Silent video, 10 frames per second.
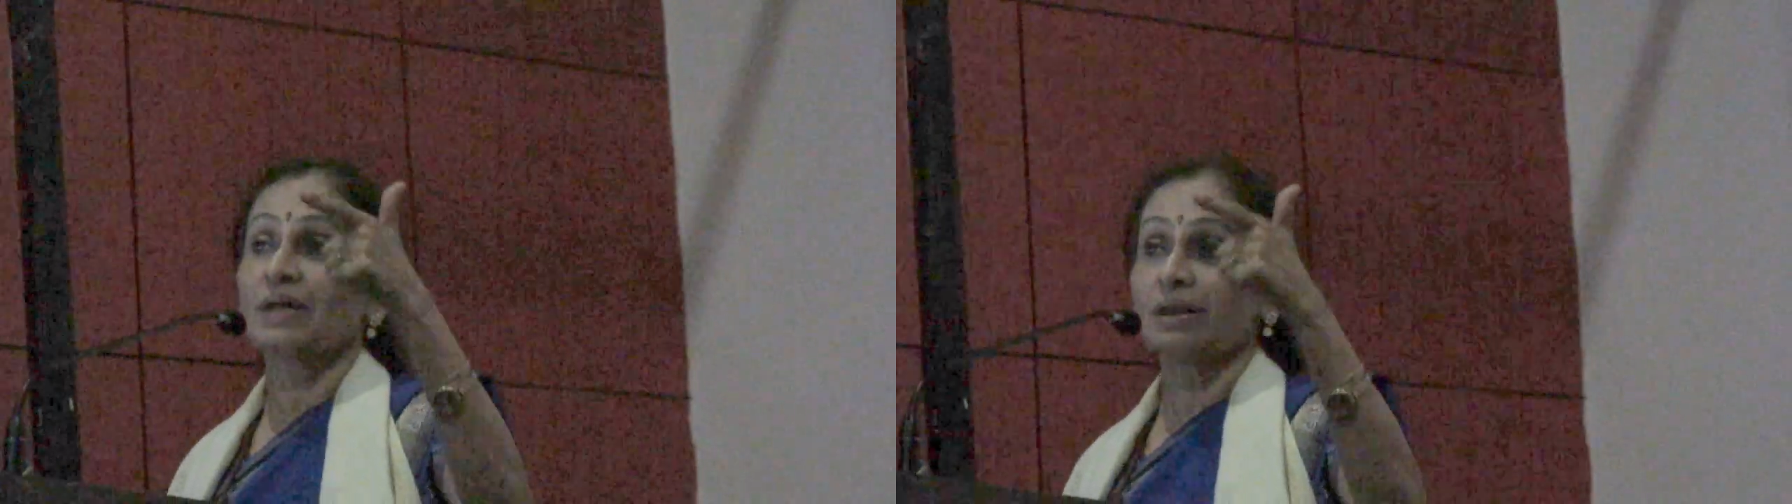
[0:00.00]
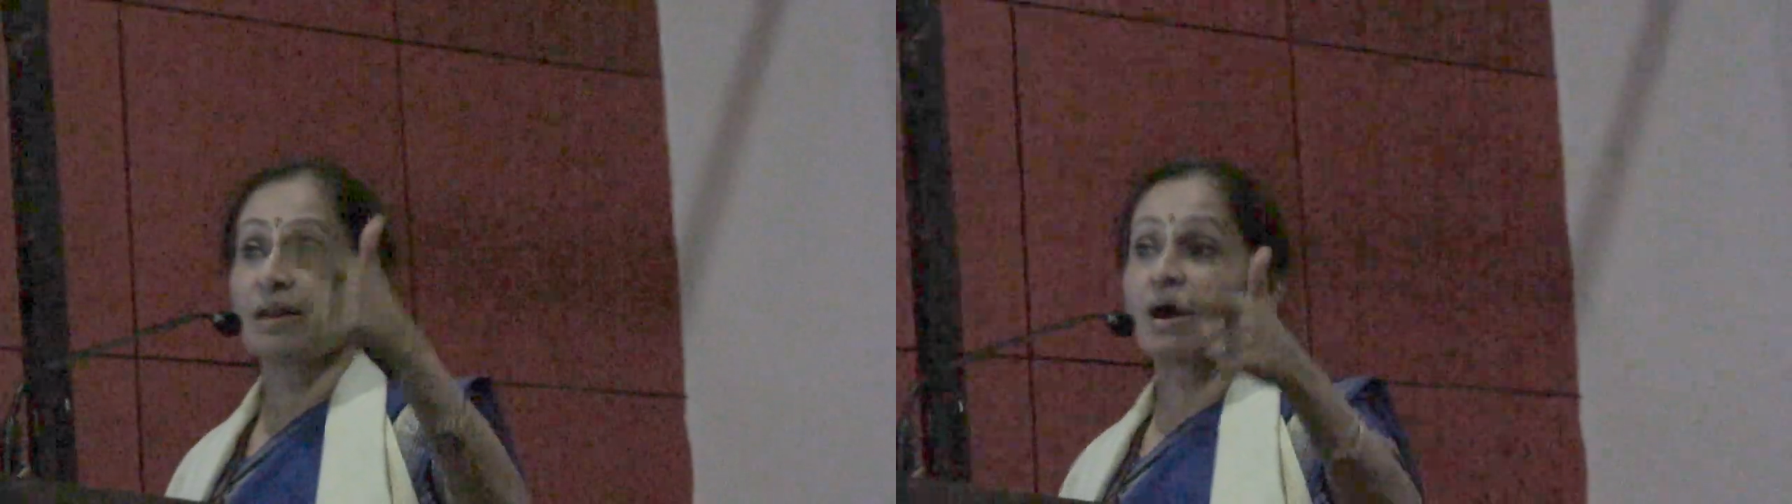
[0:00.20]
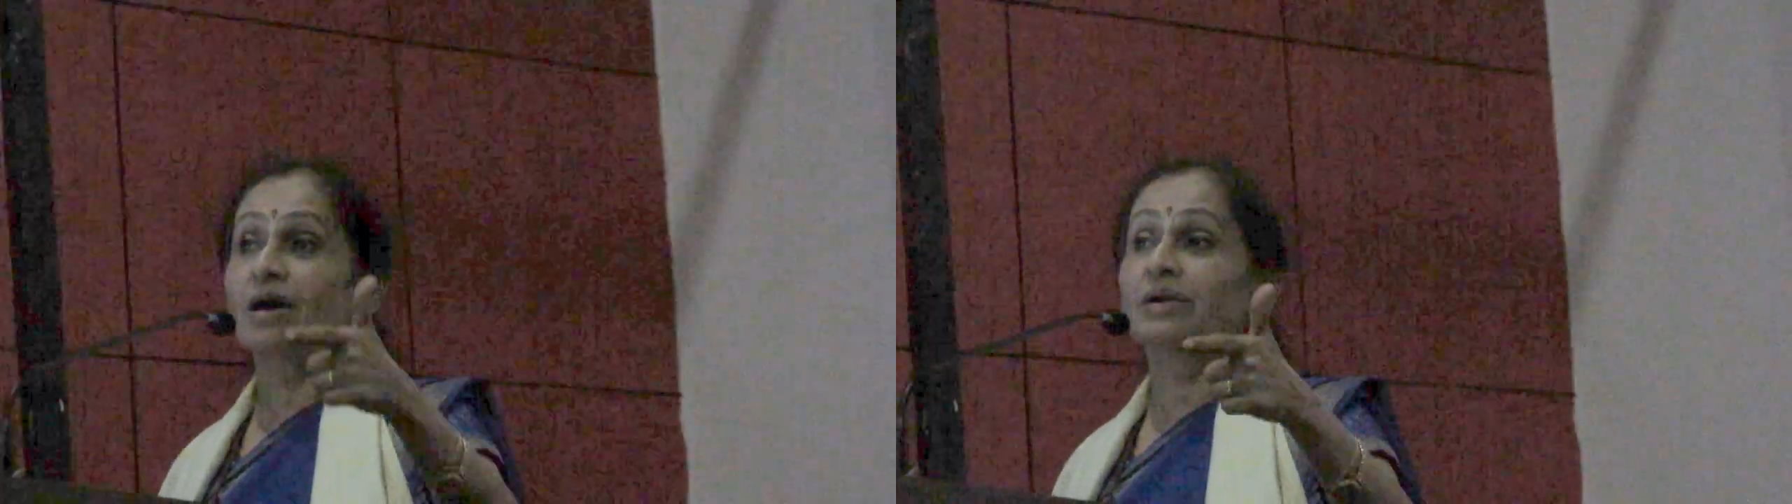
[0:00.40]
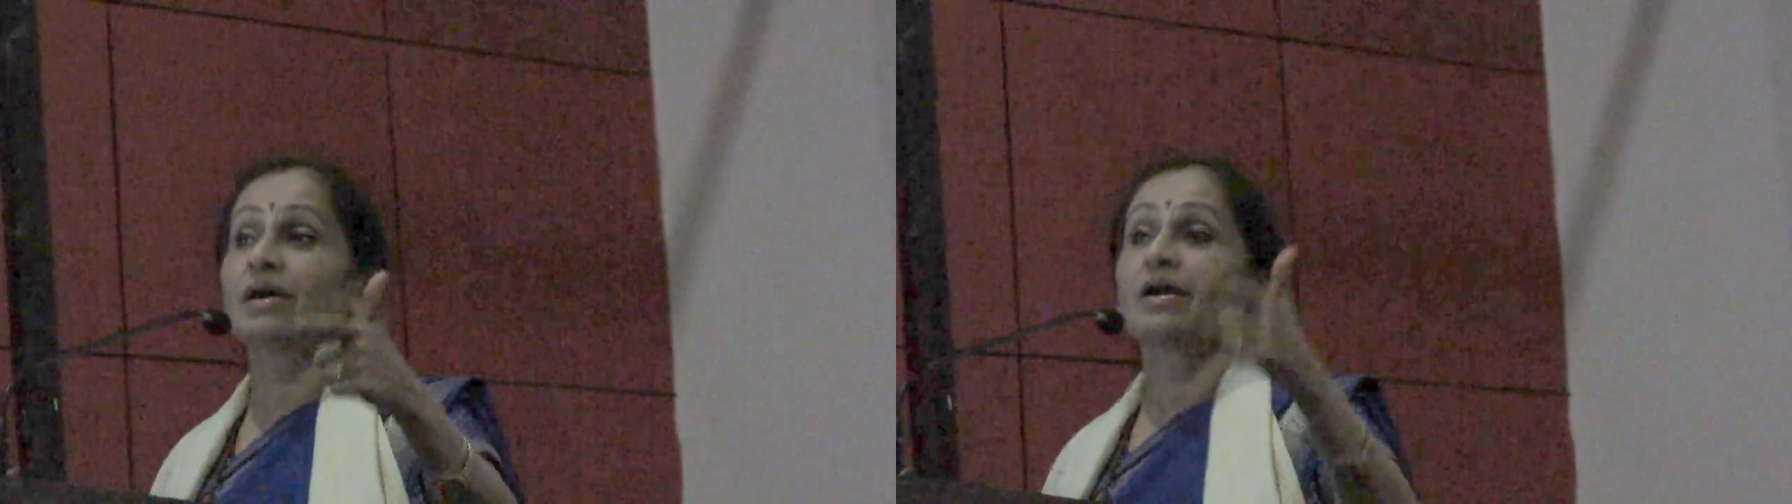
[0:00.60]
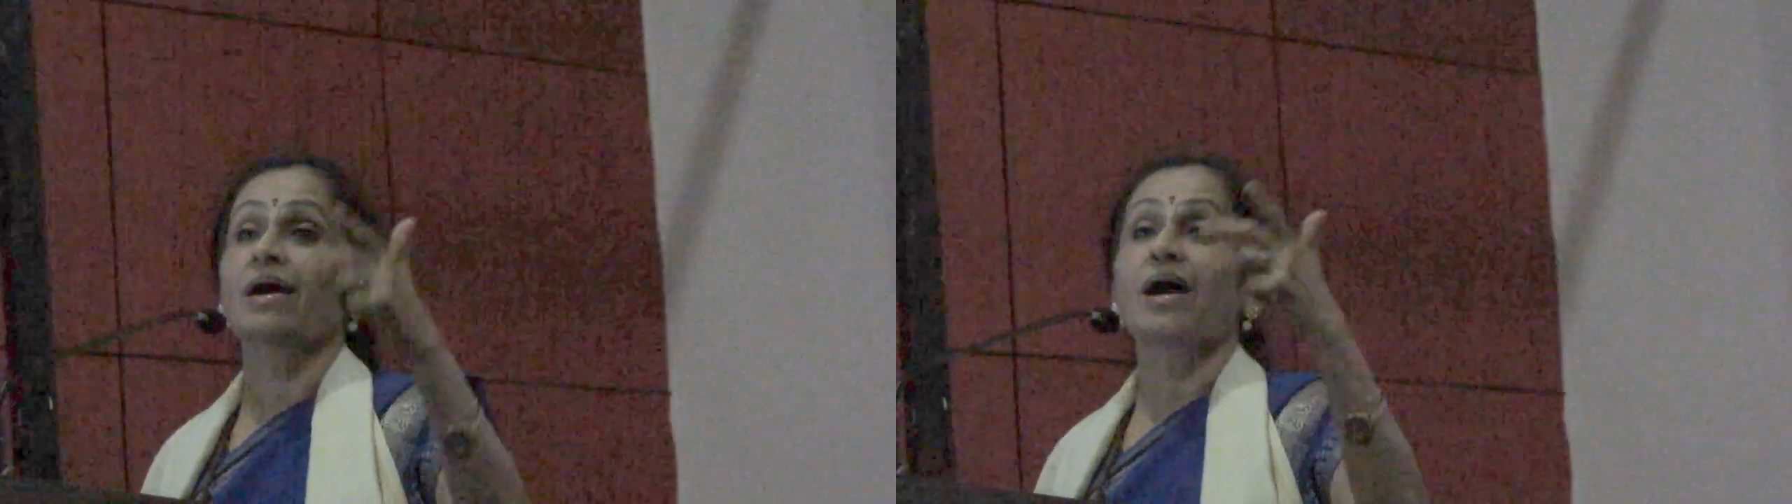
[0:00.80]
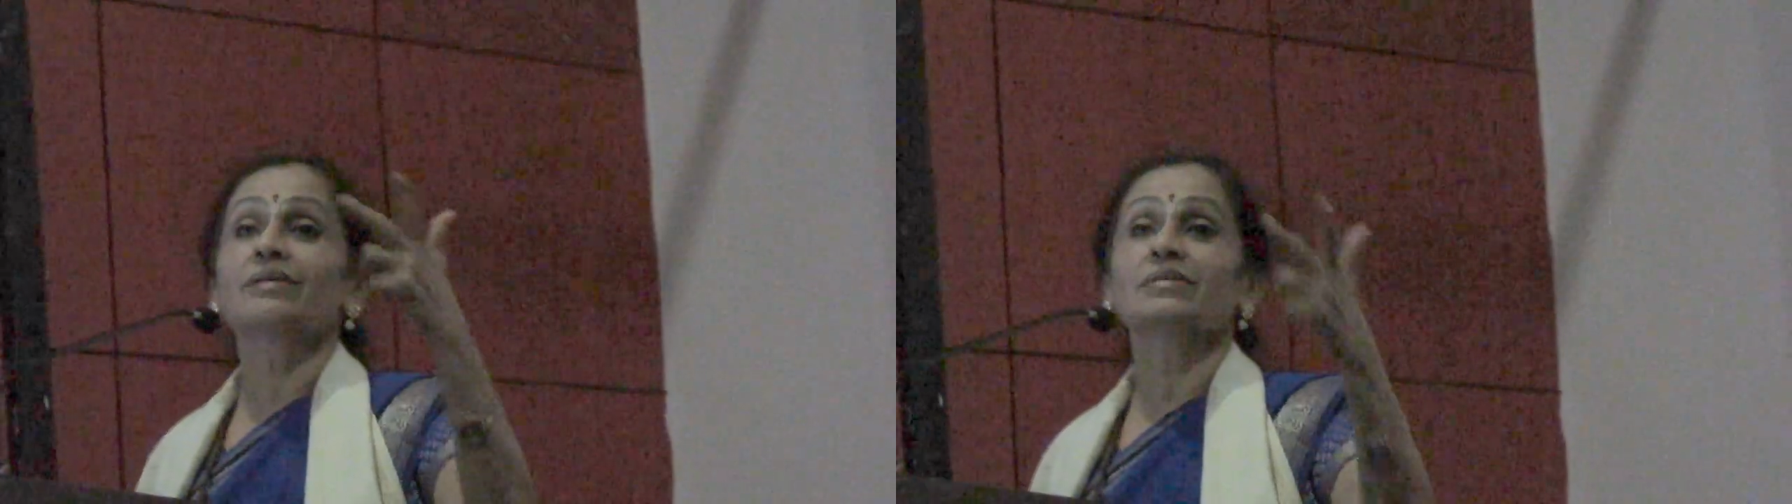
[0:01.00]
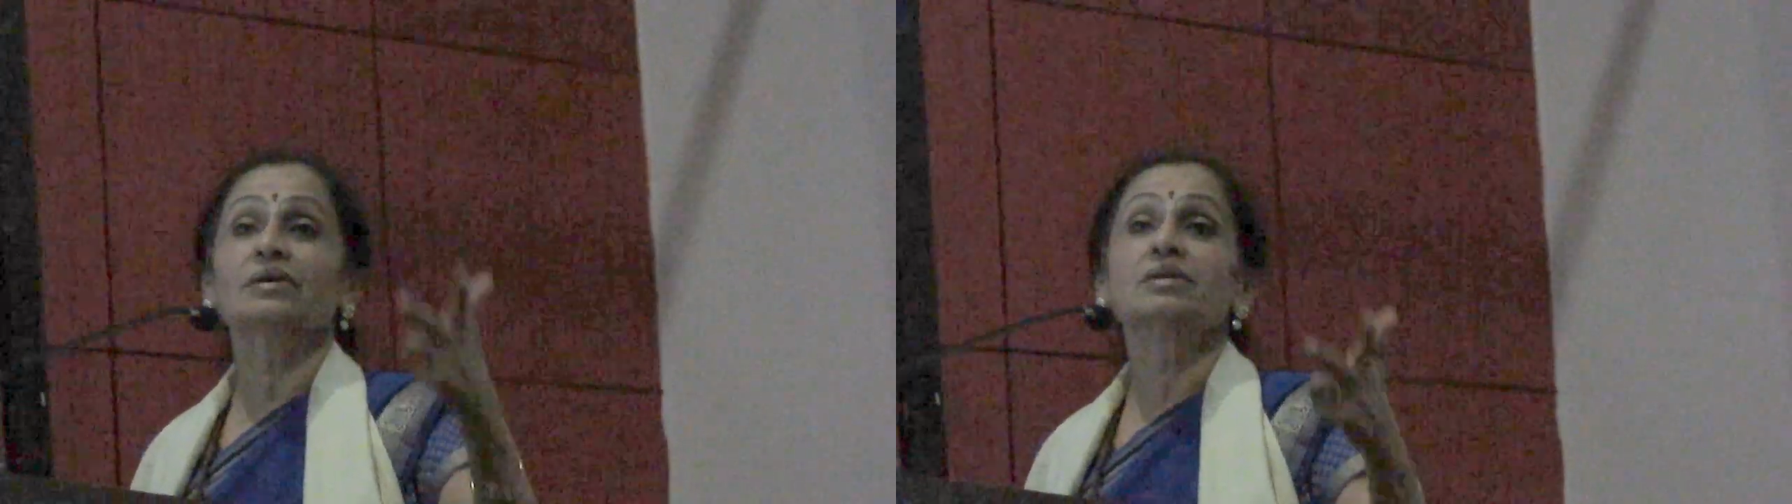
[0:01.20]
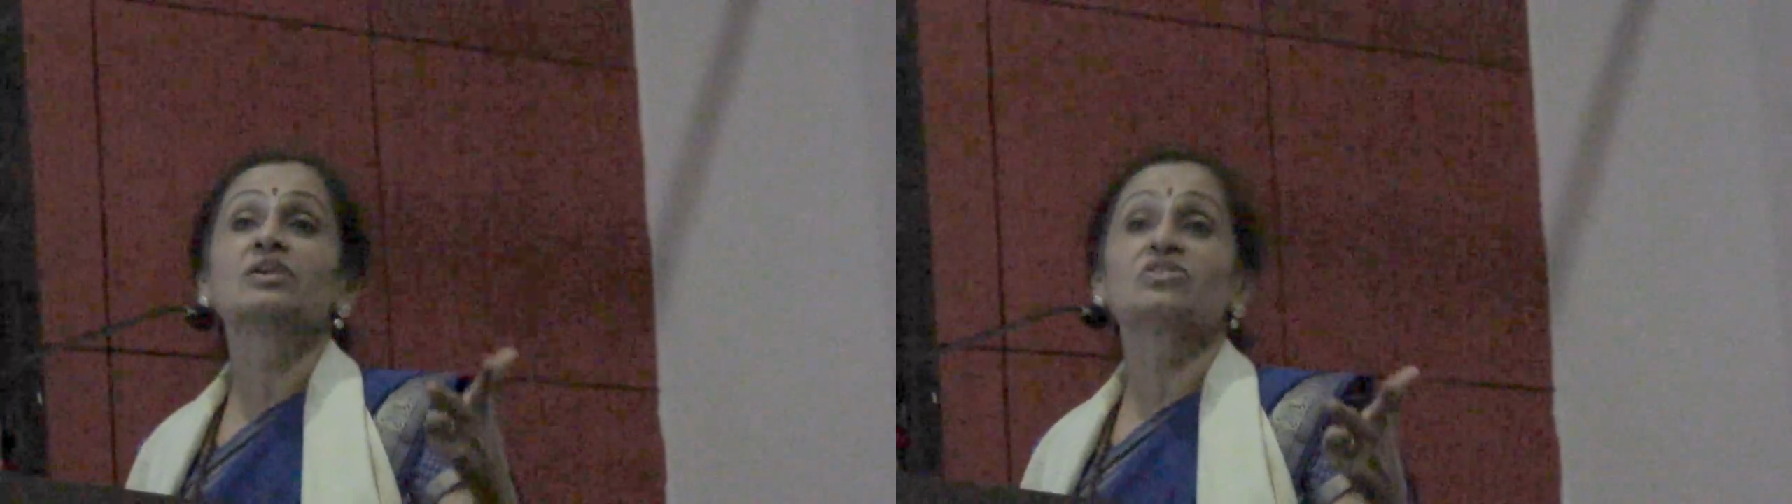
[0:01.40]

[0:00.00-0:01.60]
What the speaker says: the lard and the